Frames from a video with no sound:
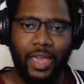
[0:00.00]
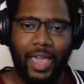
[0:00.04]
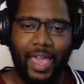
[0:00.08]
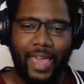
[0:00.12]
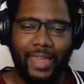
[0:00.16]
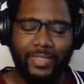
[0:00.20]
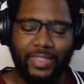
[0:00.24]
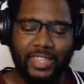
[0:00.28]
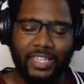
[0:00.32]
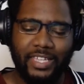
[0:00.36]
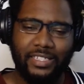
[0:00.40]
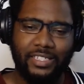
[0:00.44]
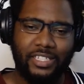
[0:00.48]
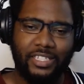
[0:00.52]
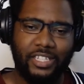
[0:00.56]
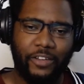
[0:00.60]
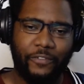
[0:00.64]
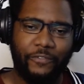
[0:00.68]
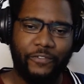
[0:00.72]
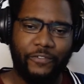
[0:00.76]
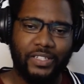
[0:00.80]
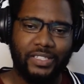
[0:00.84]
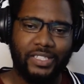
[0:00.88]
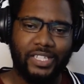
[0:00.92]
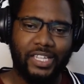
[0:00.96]
And this
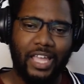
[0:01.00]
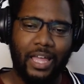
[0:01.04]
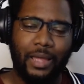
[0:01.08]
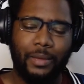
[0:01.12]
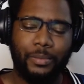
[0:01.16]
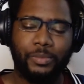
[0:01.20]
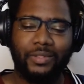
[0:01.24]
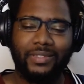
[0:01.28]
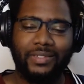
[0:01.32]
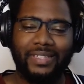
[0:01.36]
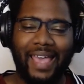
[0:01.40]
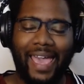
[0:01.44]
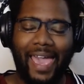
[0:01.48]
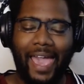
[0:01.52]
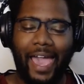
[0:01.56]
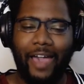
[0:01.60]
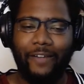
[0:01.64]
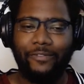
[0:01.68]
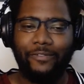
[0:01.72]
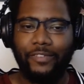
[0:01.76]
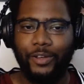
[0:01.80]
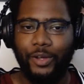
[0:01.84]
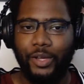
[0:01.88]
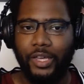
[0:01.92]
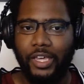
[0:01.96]
difference comes
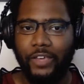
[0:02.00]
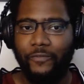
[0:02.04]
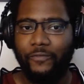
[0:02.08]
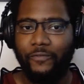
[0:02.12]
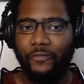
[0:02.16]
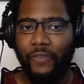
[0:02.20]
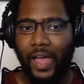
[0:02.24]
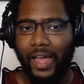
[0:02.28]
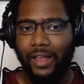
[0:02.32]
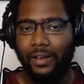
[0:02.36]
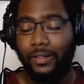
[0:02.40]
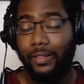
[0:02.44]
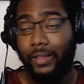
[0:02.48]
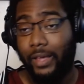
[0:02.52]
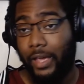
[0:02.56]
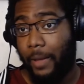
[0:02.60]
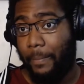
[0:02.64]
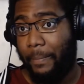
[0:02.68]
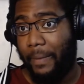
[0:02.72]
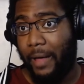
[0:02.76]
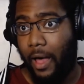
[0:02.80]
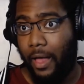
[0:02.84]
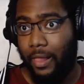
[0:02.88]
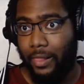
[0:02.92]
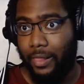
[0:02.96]
after he finally
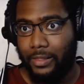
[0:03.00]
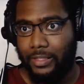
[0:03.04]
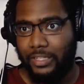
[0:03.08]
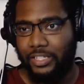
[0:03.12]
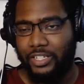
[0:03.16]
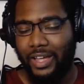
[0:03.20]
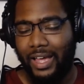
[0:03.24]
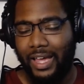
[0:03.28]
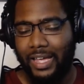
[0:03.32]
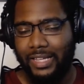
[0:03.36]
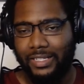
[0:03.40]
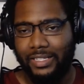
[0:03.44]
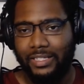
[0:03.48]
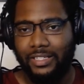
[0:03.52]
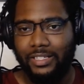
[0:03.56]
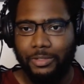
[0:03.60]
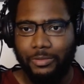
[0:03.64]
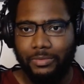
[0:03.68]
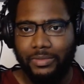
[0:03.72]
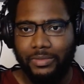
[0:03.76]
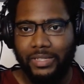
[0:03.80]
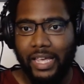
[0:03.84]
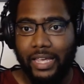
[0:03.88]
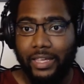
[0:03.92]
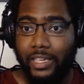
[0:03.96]
apologizes
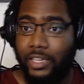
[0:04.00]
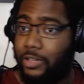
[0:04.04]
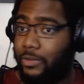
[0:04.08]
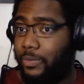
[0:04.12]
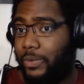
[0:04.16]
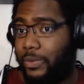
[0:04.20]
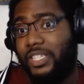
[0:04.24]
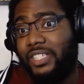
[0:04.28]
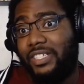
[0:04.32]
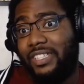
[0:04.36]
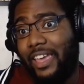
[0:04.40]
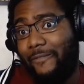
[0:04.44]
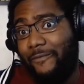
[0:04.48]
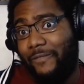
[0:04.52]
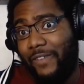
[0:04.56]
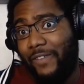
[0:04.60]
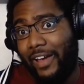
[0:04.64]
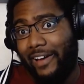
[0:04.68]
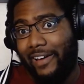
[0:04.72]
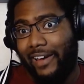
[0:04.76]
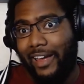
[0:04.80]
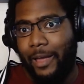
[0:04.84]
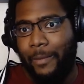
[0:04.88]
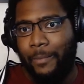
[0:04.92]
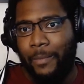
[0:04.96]
to Deku, which is a
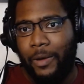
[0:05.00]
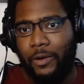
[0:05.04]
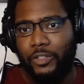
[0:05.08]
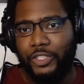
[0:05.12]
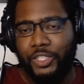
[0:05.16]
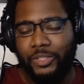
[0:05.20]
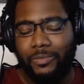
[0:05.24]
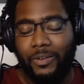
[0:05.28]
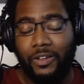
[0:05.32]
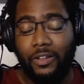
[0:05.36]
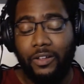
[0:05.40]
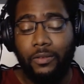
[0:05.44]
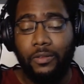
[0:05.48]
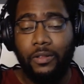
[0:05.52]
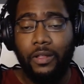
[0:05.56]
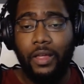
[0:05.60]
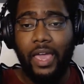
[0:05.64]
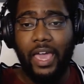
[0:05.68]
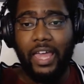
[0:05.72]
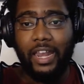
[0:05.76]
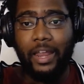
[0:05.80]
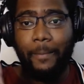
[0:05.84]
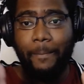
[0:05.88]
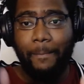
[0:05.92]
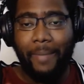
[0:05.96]
very emotional
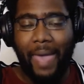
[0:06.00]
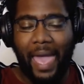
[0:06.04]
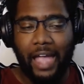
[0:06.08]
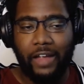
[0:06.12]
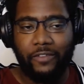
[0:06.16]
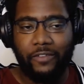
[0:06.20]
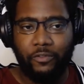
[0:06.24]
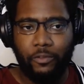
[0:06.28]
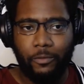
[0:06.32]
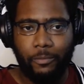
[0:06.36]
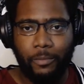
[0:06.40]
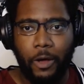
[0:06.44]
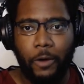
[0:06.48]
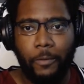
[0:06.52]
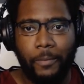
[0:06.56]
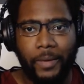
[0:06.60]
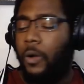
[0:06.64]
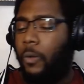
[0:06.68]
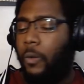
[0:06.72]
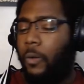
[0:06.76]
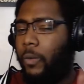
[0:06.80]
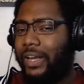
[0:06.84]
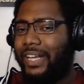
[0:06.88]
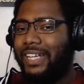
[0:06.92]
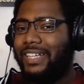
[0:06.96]
and impactful moment.
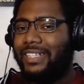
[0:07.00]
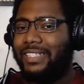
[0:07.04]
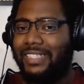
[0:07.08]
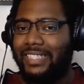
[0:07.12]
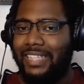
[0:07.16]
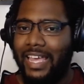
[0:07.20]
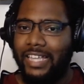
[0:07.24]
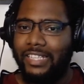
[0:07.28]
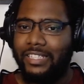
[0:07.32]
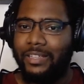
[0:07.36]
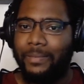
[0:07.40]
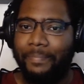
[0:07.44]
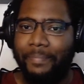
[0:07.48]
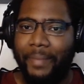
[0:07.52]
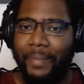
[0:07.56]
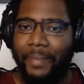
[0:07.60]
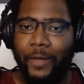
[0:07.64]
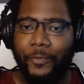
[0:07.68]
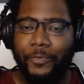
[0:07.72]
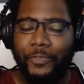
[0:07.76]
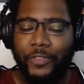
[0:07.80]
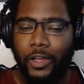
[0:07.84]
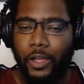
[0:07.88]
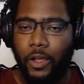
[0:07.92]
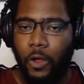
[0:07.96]
What he says
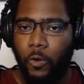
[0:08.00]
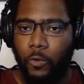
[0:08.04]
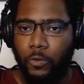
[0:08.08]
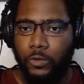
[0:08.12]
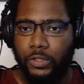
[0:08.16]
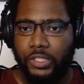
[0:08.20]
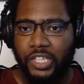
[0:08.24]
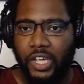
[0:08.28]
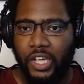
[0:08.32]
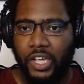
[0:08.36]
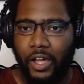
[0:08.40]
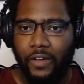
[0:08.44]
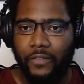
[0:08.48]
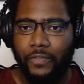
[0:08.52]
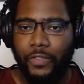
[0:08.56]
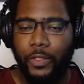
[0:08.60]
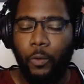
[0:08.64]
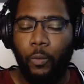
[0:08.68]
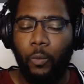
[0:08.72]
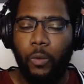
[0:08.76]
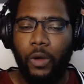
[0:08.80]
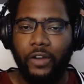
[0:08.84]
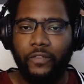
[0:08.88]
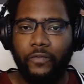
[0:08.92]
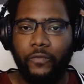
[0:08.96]
about the goals of the
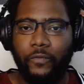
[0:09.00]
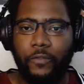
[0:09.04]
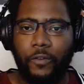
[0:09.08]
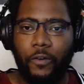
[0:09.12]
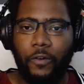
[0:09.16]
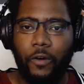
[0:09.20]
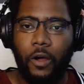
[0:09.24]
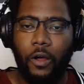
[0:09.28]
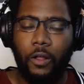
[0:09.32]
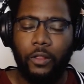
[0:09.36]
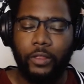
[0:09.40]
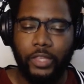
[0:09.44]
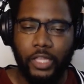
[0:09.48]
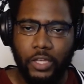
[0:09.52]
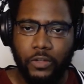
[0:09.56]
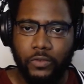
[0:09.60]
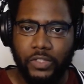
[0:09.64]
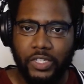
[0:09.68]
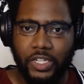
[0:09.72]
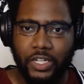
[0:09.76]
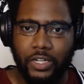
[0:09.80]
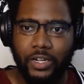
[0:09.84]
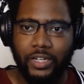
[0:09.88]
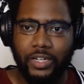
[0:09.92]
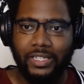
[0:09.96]
One For All
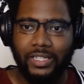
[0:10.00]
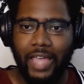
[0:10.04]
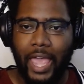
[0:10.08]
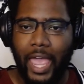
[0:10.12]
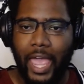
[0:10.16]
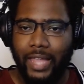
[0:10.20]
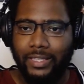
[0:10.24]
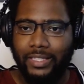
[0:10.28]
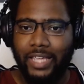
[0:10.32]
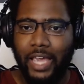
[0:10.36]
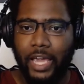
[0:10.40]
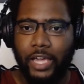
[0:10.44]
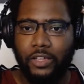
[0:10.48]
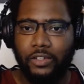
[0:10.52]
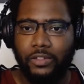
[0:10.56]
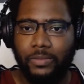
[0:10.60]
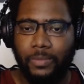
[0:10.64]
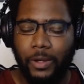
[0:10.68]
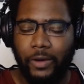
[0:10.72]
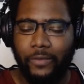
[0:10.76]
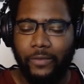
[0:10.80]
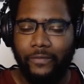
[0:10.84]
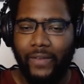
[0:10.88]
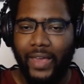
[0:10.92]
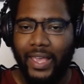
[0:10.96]
users and Deku's
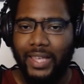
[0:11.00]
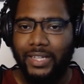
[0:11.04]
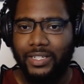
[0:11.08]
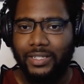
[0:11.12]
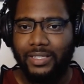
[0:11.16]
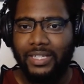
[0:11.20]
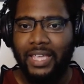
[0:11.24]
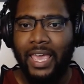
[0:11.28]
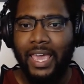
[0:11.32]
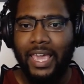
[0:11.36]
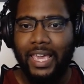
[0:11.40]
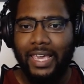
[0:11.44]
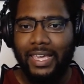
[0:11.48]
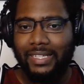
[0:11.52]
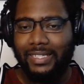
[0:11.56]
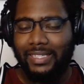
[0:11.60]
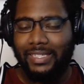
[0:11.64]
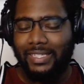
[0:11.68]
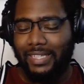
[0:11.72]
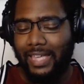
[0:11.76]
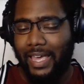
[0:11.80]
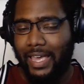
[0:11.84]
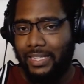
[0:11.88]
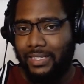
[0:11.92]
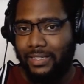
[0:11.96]
motivations, he
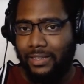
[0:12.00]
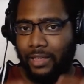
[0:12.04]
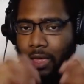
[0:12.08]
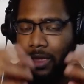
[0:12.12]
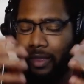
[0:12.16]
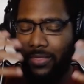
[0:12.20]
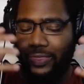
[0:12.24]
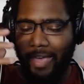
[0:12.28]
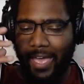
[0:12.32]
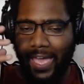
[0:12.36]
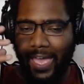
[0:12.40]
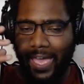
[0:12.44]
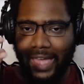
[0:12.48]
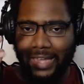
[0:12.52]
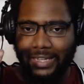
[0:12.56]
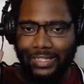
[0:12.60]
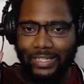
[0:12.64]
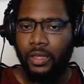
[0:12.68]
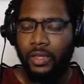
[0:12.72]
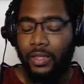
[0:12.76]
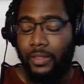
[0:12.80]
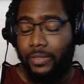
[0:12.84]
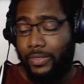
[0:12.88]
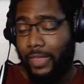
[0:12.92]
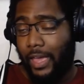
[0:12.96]
says that
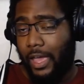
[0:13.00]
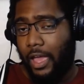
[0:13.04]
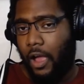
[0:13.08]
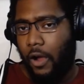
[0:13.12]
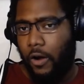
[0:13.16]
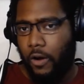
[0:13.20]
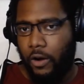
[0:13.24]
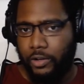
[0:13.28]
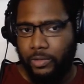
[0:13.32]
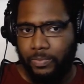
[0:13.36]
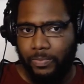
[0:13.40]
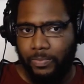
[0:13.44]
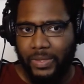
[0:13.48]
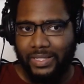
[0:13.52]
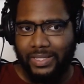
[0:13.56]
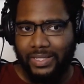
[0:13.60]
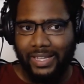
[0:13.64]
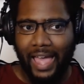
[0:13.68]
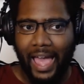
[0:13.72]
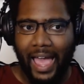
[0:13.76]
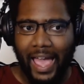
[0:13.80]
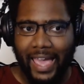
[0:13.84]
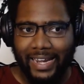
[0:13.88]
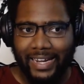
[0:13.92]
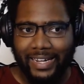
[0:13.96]
they aren't
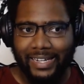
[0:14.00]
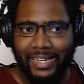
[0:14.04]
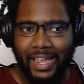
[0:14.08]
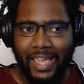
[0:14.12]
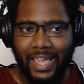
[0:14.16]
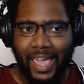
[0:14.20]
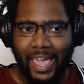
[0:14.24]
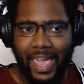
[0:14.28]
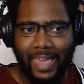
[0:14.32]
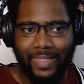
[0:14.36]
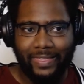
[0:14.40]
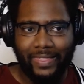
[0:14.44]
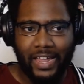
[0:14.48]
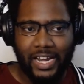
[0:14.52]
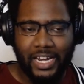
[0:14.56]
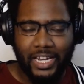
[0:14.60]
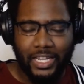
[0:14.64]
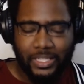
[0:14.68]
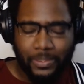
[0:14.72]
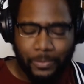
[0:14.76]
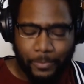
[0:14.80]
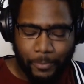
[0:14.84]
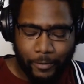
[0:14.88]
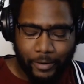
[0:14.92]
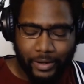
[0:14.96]
misguided and that
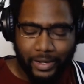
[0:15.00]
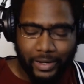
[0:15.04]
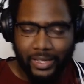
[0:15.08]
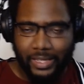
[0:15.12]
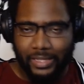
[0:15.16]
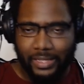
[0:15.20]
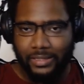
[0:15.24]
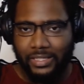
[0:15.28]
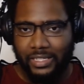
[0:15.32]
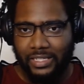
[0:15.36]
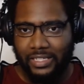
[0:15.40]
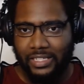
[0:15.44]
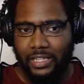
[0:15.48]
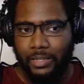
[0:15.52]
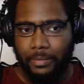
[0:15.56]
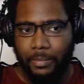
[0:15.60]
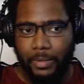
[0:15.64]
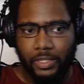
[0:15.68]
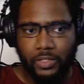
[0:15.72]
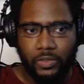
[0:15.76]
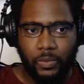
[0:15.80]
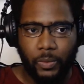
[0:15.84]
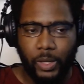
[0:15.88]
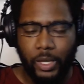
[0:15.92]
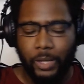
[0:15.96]
it's pretty consistent
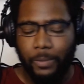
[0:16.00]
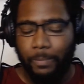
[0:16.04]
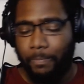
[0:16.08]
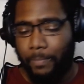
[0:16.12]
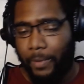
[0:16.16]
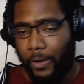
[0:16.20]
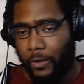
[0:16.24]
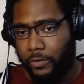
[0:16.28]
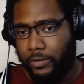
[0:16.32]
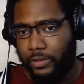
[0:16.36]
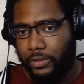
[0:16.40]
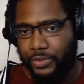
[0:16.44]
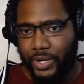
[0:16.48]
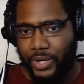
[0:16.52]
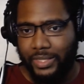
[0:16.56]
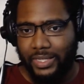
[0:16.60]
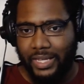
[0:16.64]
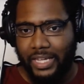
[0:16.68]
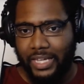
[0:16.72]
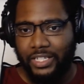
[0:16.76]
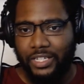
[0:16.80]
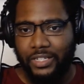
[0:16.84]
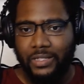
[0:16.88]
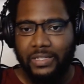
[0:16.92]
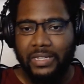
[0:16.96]
between both
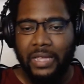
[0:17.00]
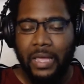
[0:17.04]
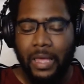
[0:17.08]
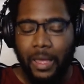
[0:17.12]
translations,